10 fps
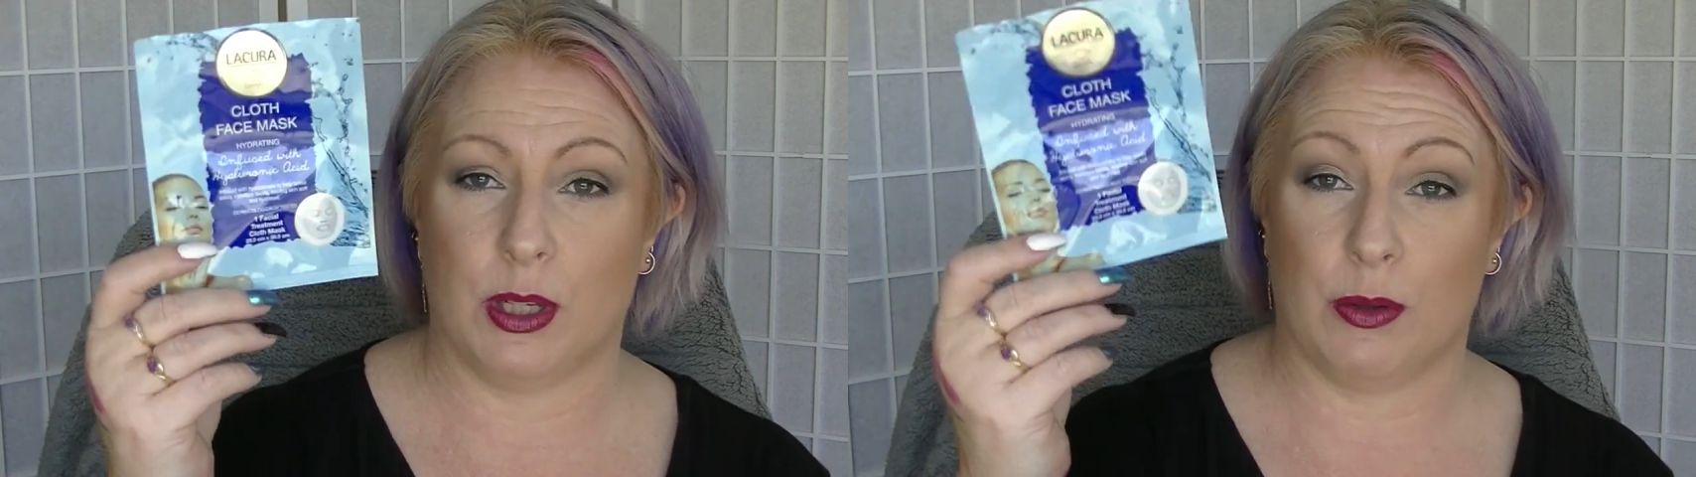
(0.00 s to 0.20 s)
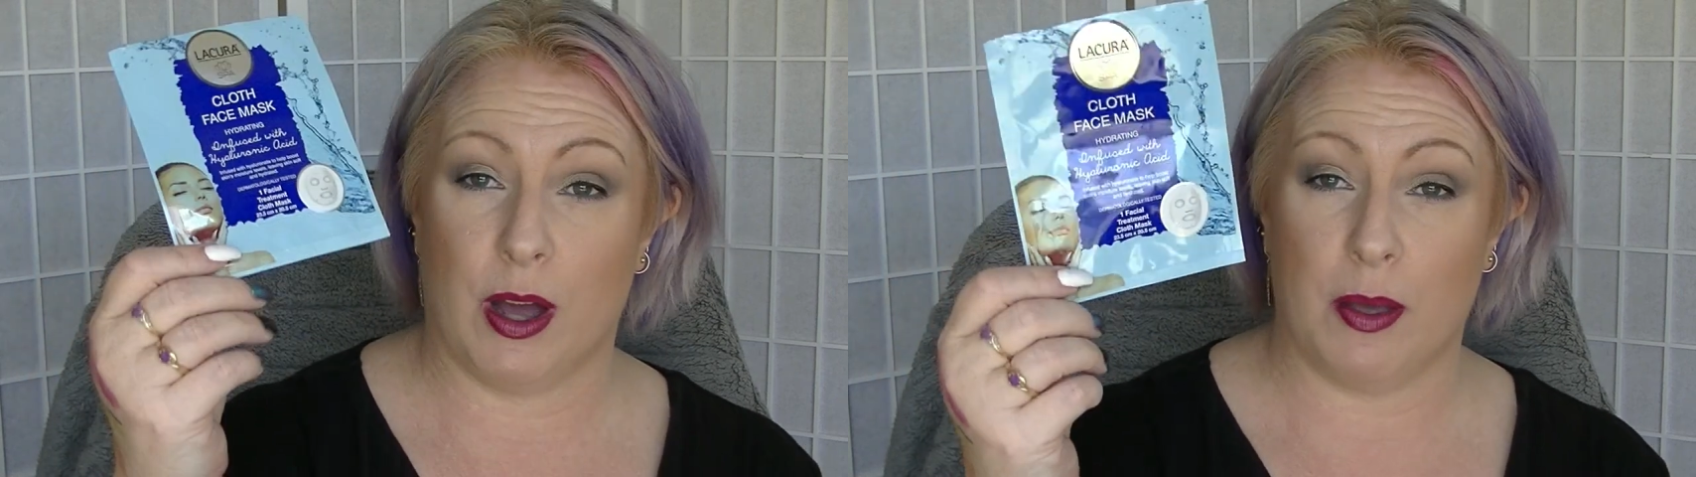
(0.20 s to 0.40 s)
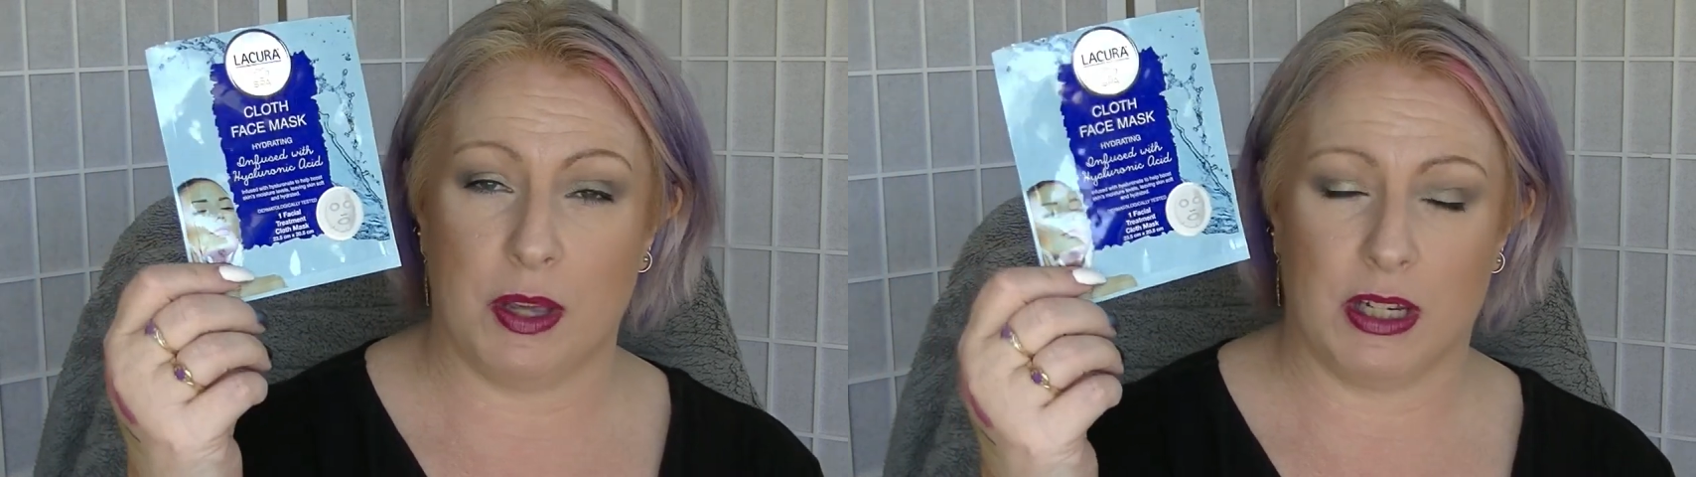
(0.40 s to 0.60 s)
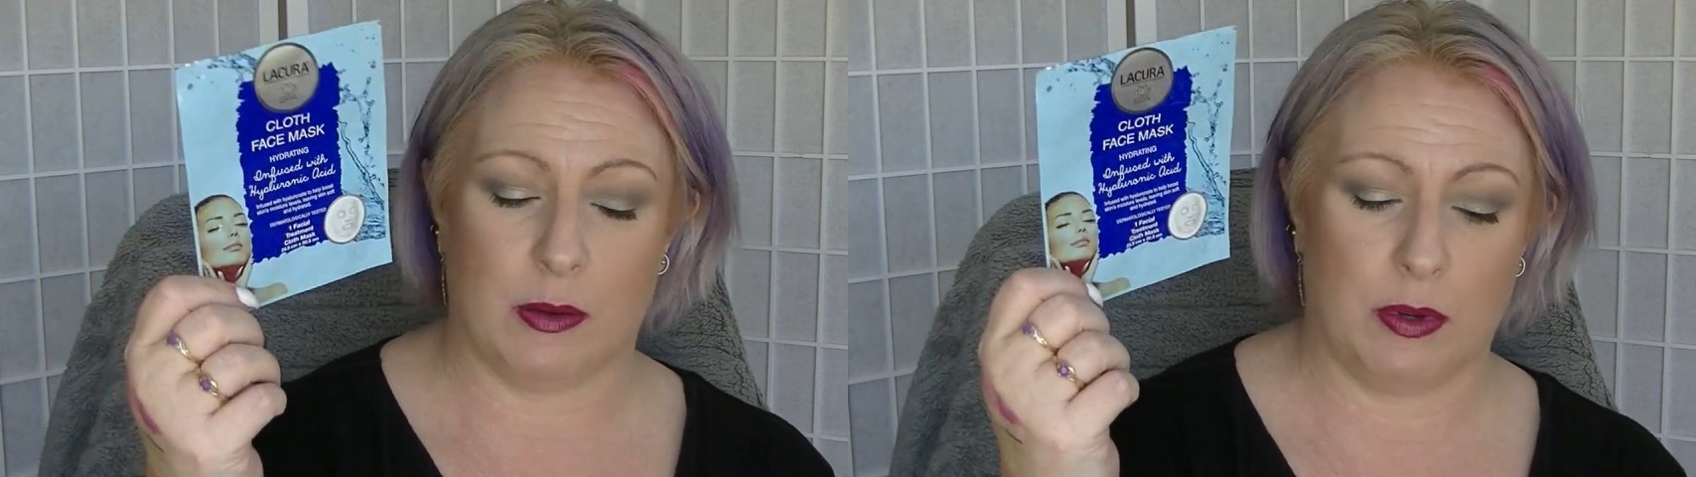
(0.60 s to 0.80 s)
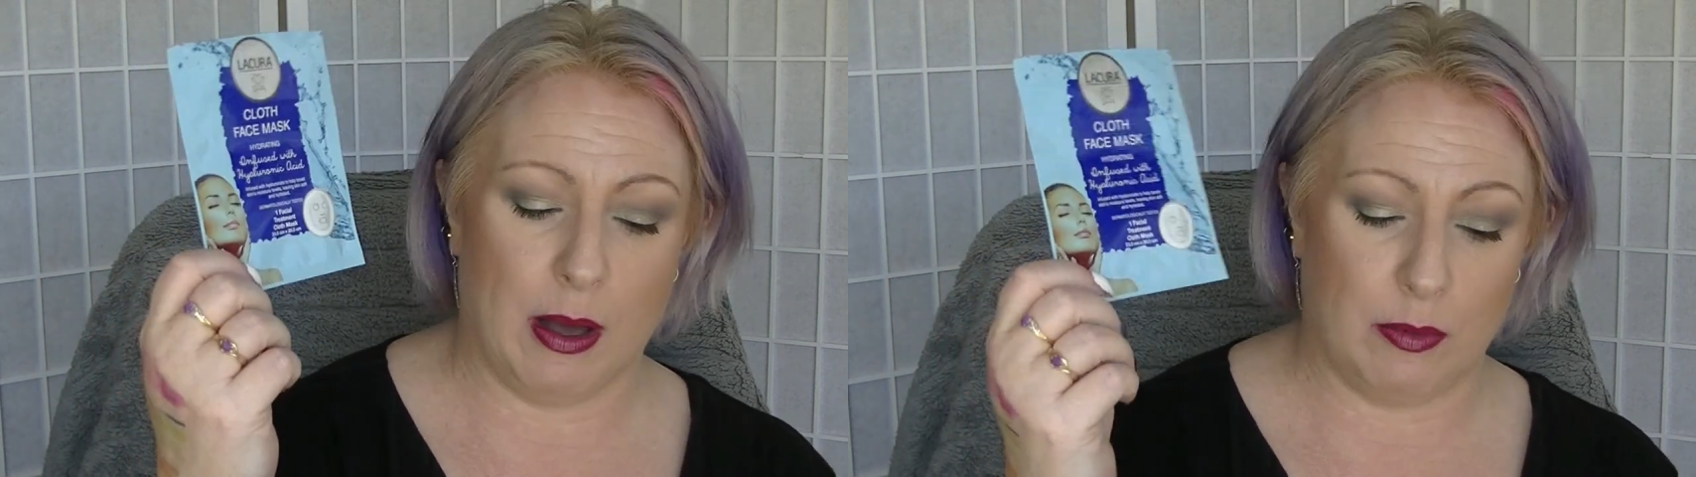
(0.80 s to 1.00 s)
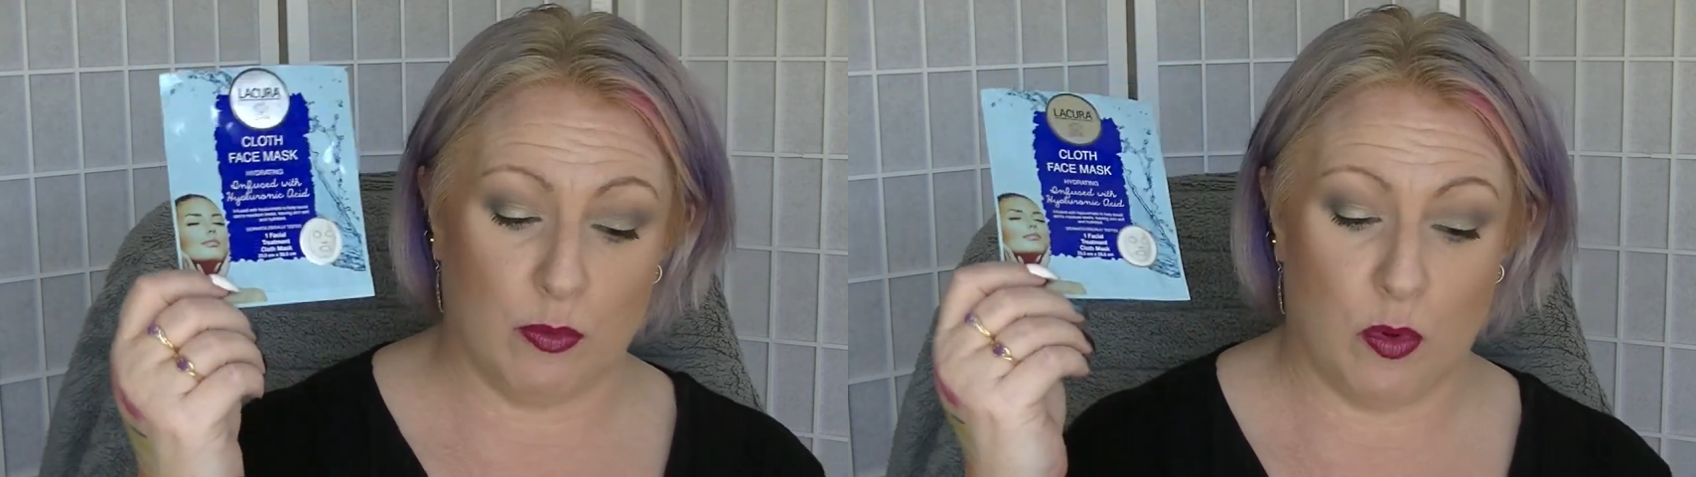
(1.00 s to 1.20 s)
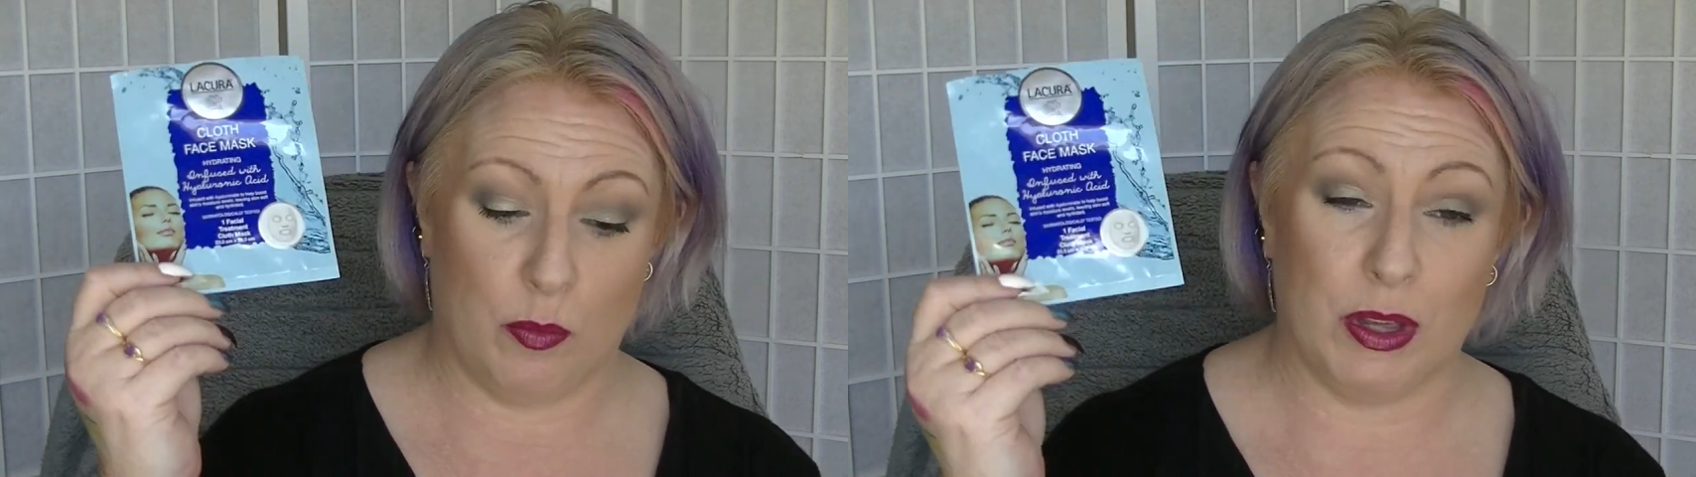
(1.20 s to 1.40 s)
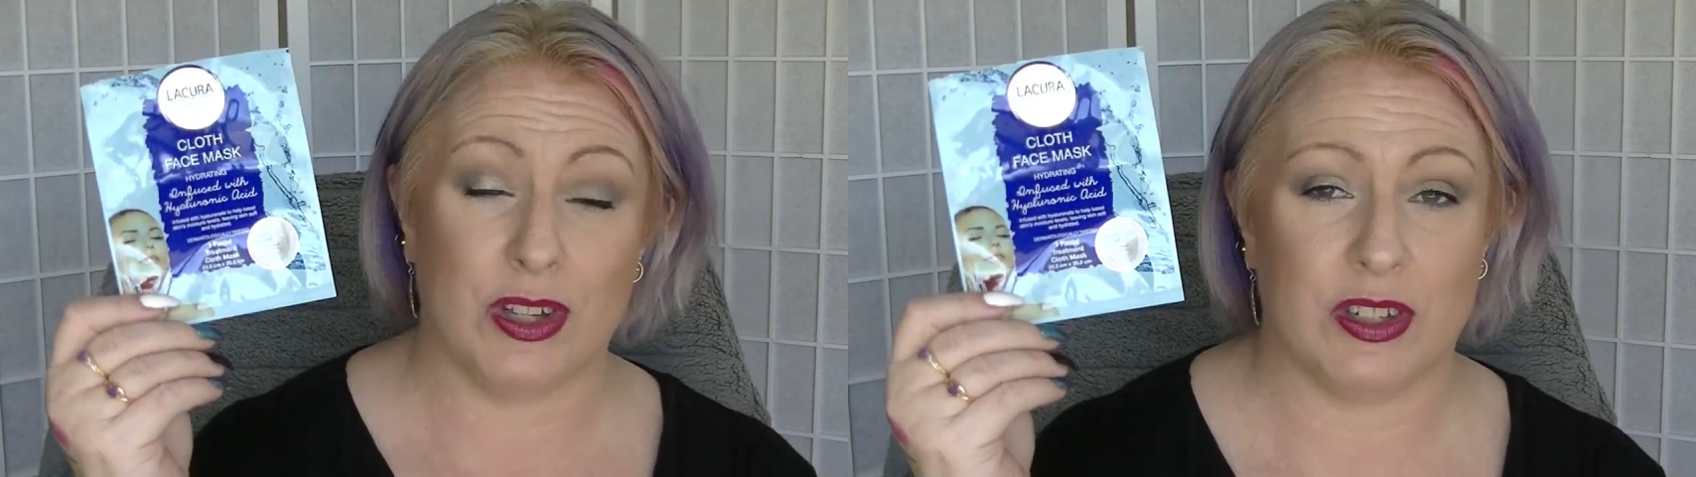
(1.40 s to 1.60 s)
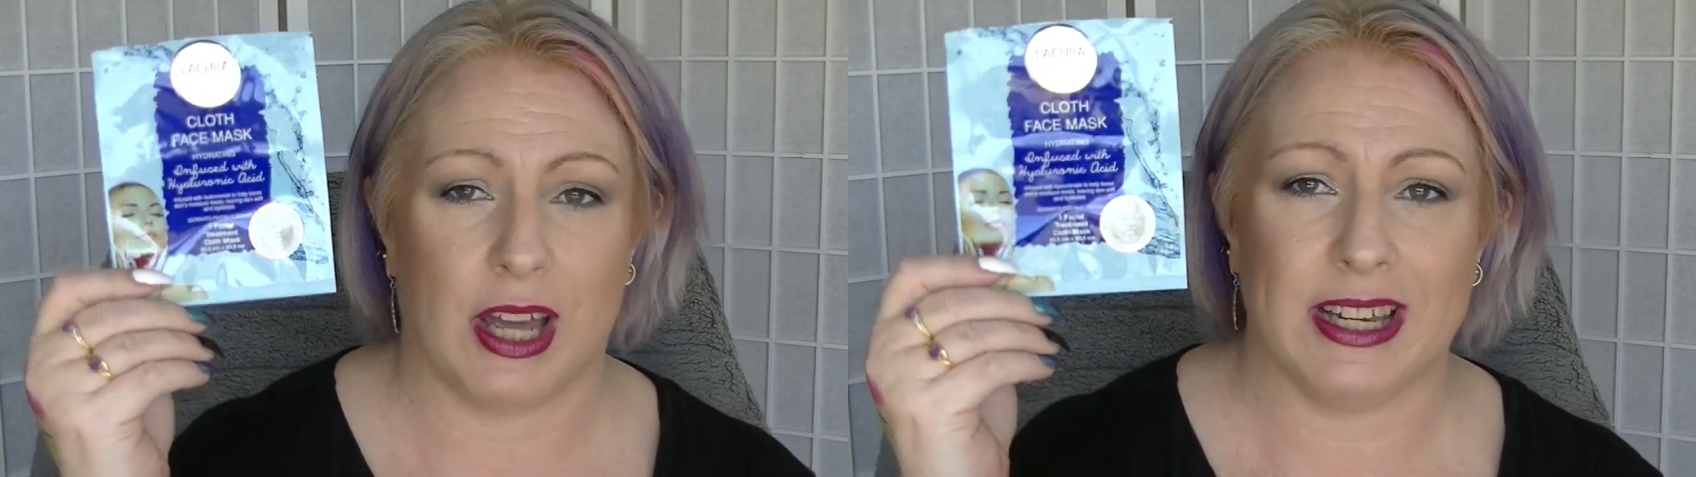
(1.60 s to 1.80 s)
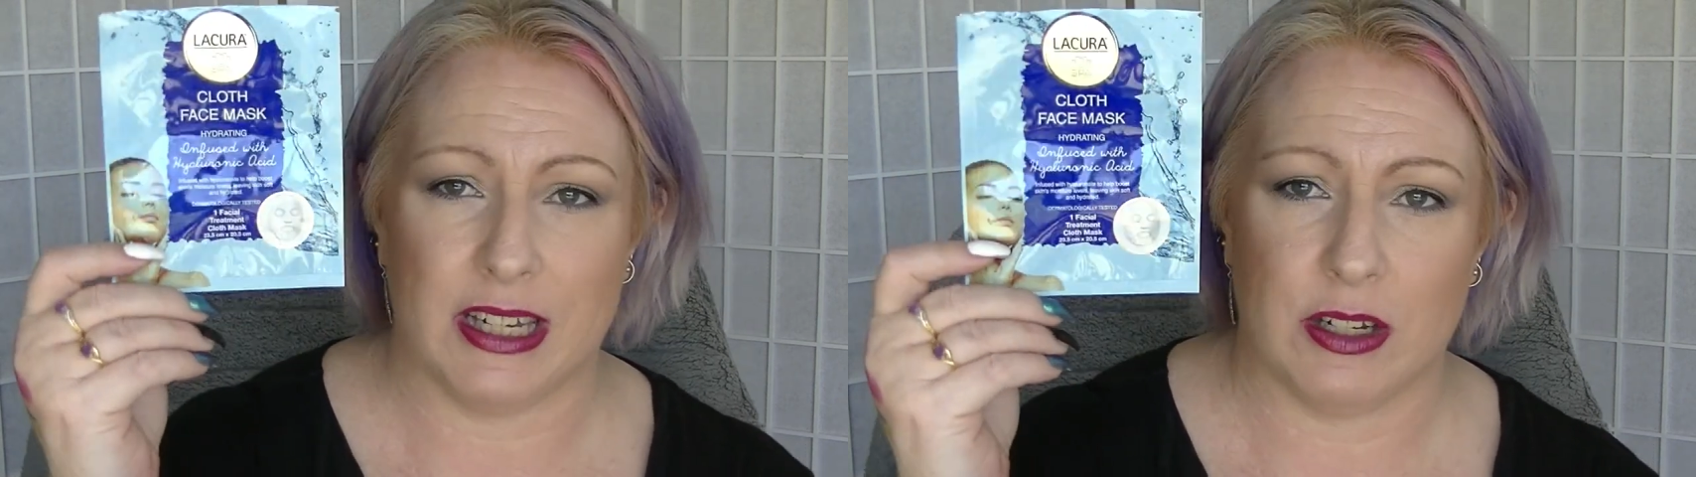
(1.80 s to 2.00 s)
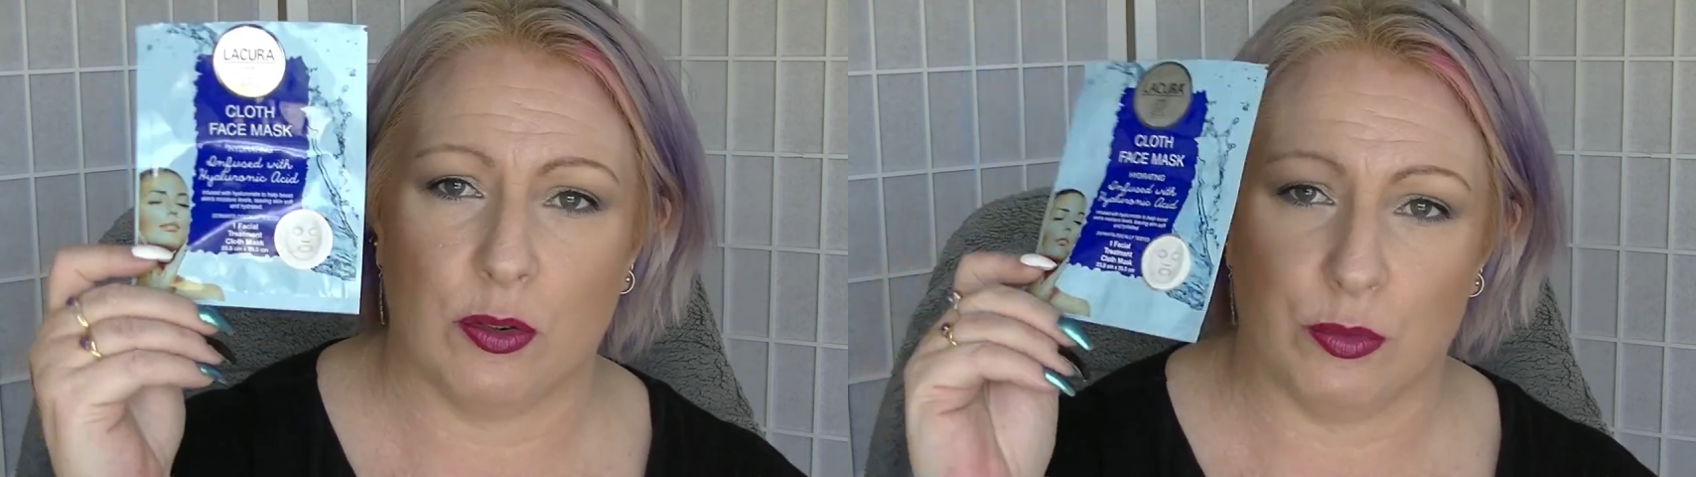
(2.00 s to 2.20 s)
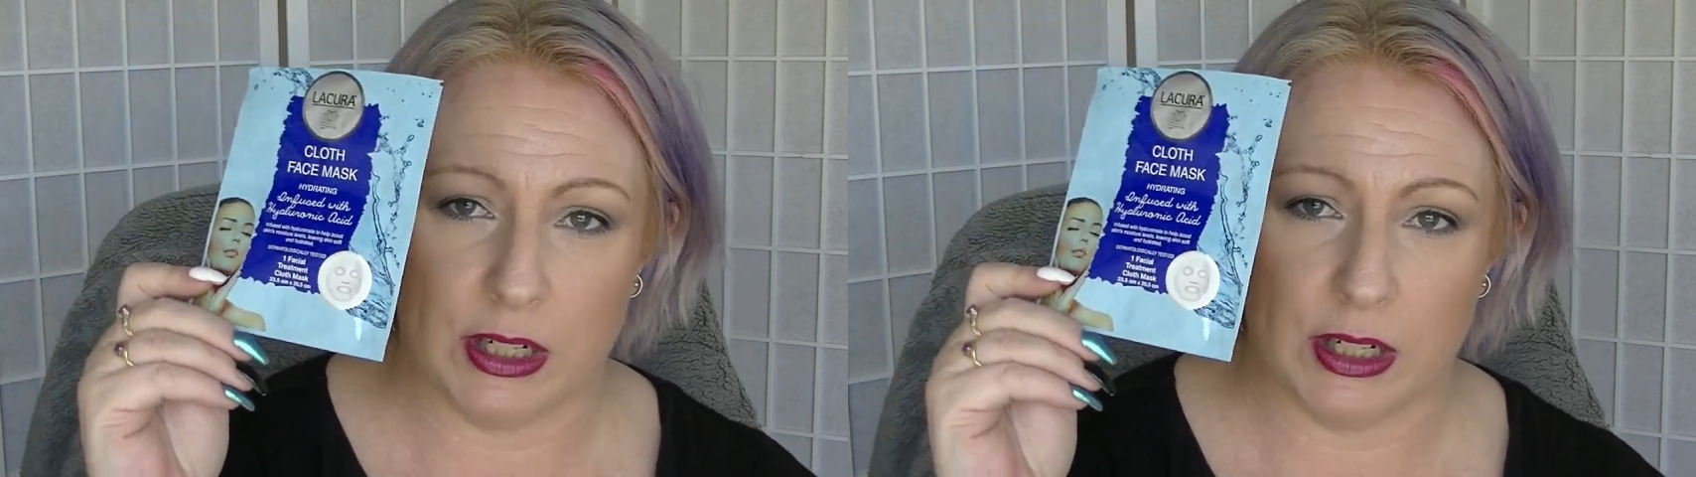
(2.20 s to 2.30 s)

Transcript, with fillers: so I picked up a couple more because I did